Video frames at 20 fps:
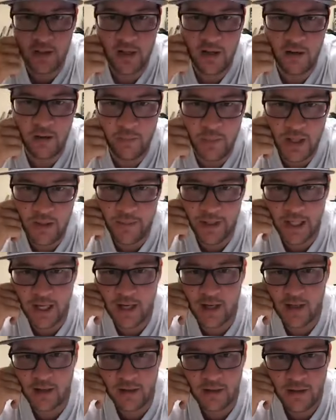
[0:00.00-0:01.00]
there and be a
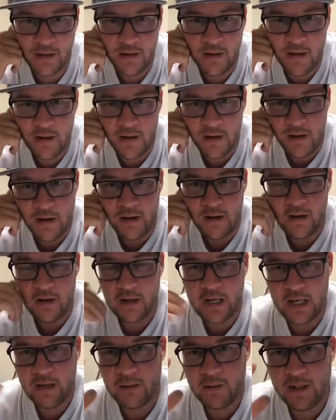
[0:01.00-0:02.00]
mechanic.
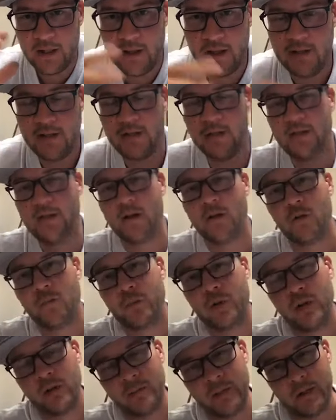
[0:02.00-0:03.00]
Okay, well, this is the whole
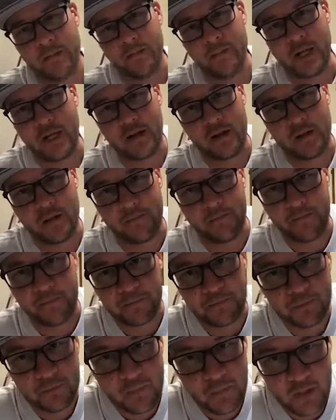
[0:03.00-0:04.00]
problem, because
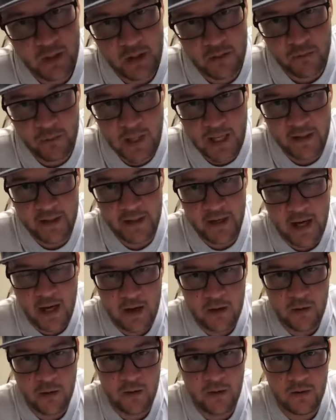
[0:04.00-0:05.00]
right
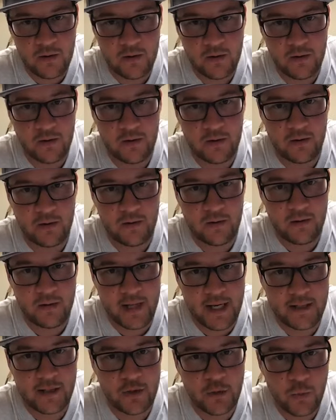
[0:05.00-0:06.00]
now,
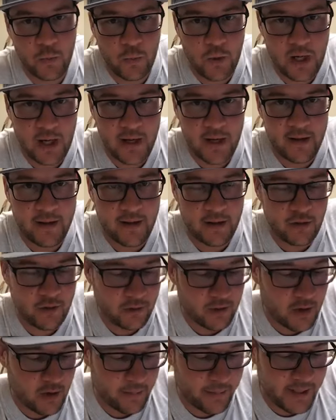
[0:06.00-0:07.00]
that's why the
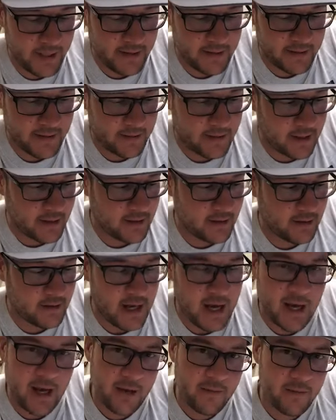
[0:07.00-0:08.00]
Euro Bs doesn't
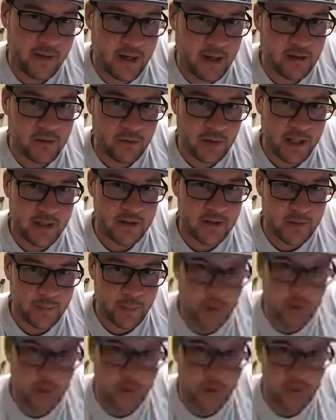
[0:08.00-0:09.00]
have that great
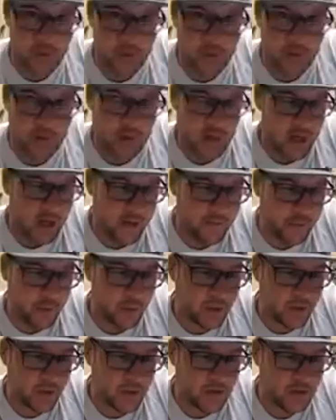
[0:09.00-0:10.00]
support.
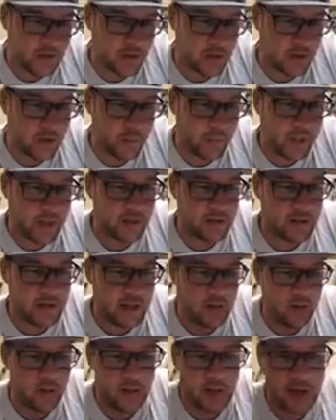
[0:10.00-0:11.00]
Everyone doesn't go because
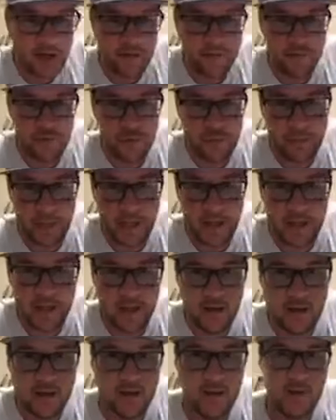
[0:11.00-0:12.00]
they would have to
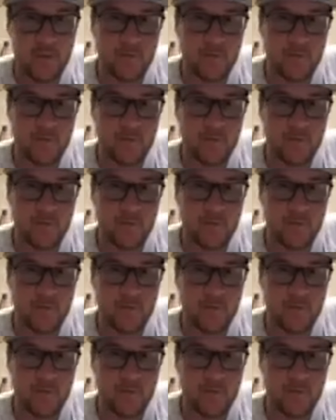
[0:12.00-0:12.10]
pay